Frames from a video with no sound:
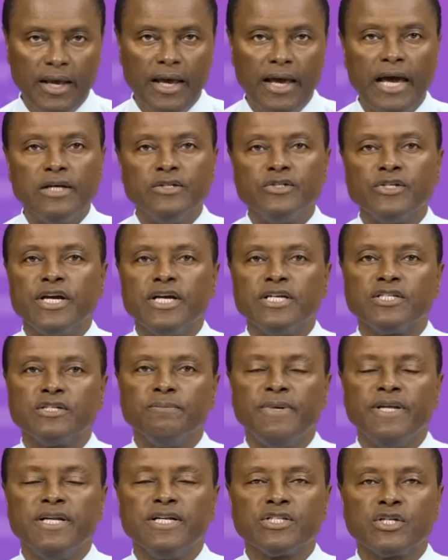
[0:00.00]
Education
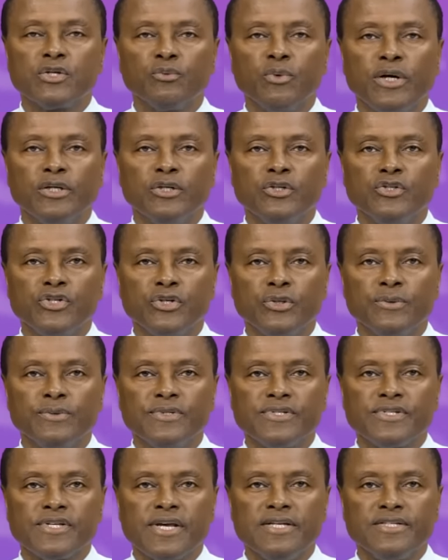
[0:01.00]
Minister Ronald
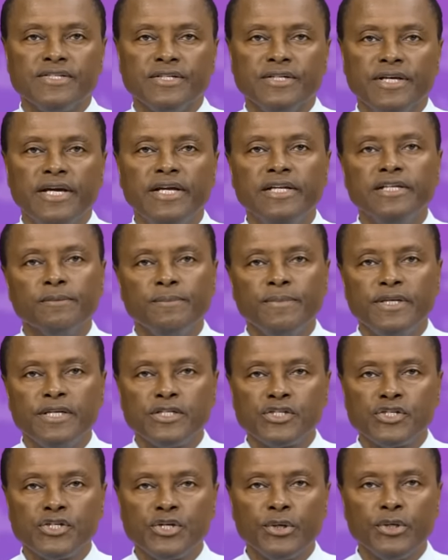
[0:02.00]
Jones says an
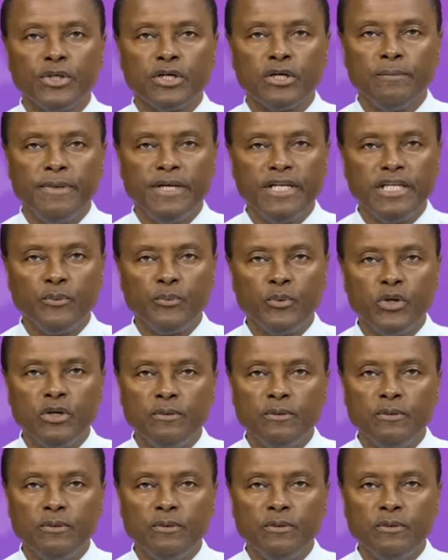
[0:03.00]
interministerial committee will